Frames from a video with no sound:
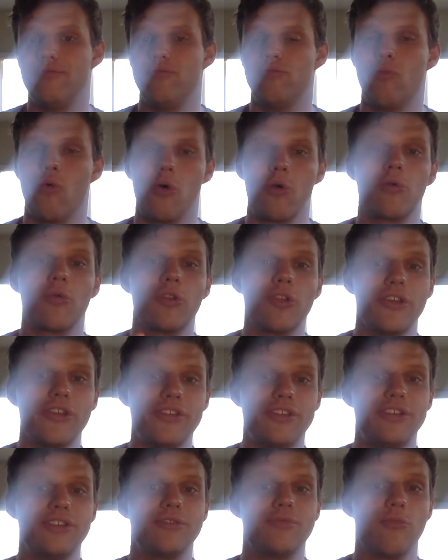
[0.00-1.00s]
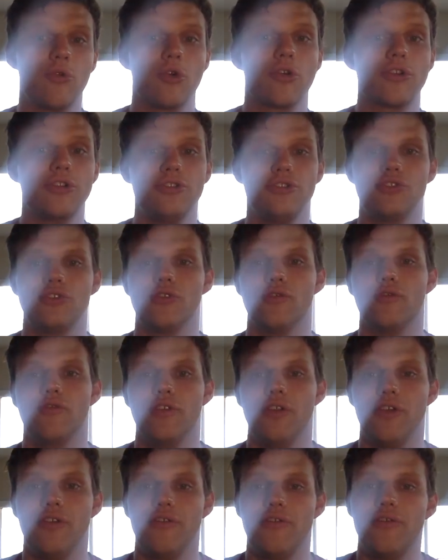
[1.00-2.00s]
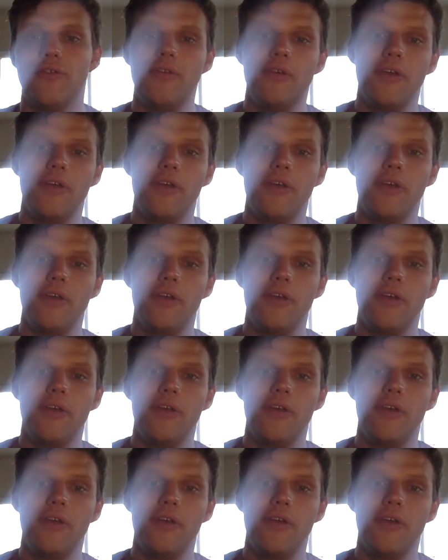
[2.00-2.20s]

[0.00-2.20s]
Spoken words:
more religious, more conservative,